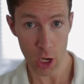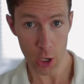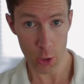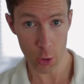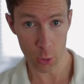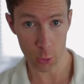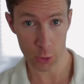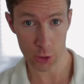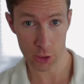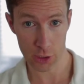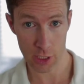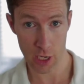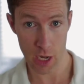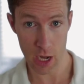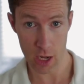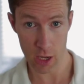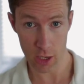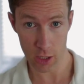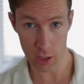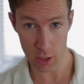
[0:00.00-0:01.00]
you'll
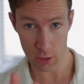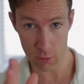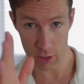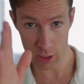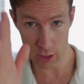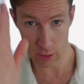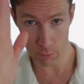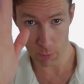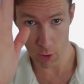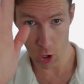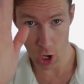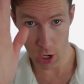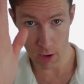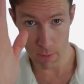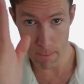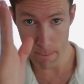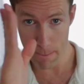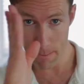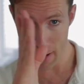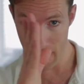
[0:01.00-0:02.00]
see that the
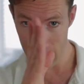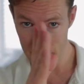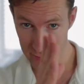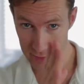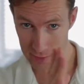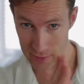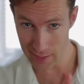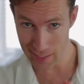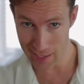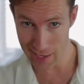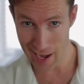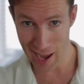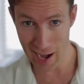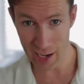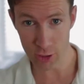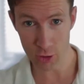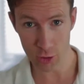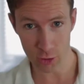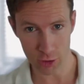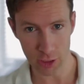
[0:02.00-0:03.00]
spine bends
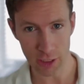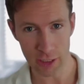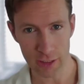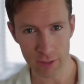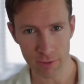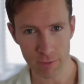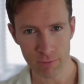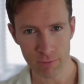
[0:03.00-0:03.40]
laterally.